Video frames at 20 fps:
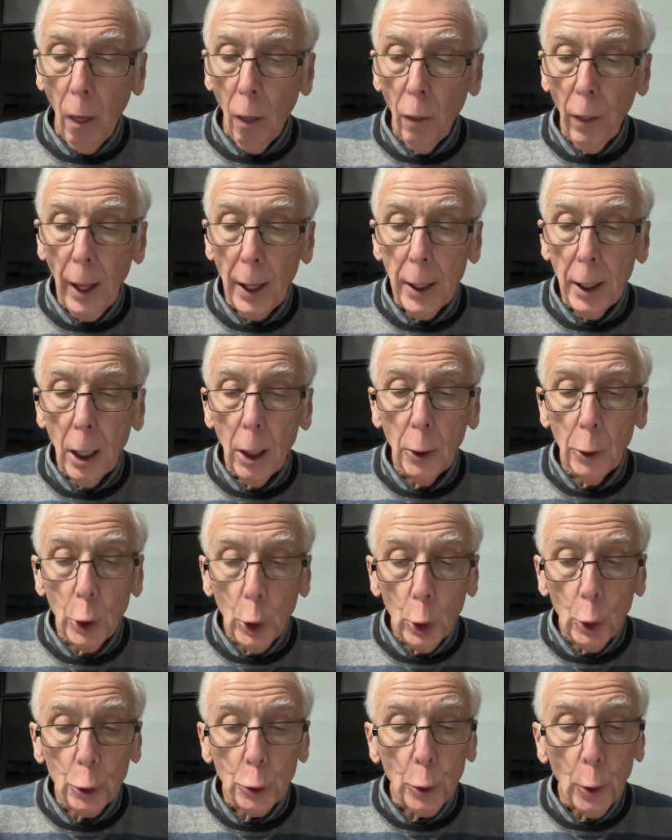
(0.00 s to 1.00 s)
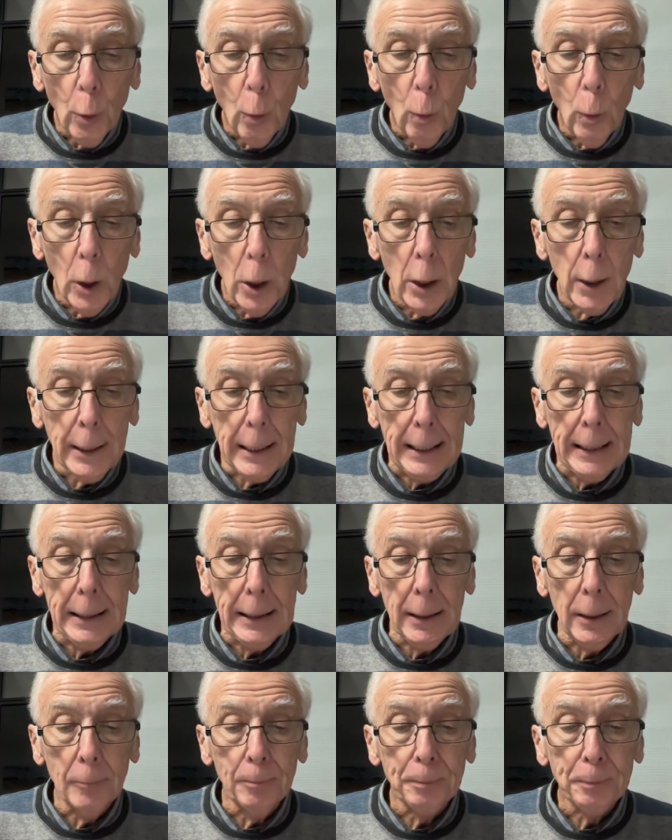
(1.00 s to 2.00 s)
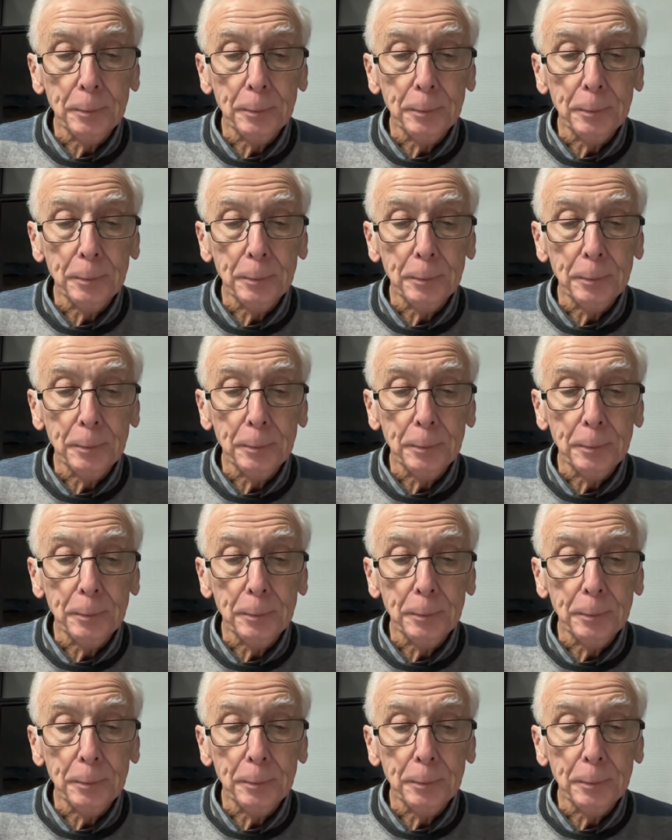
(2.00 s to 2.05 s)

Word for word: They are not working.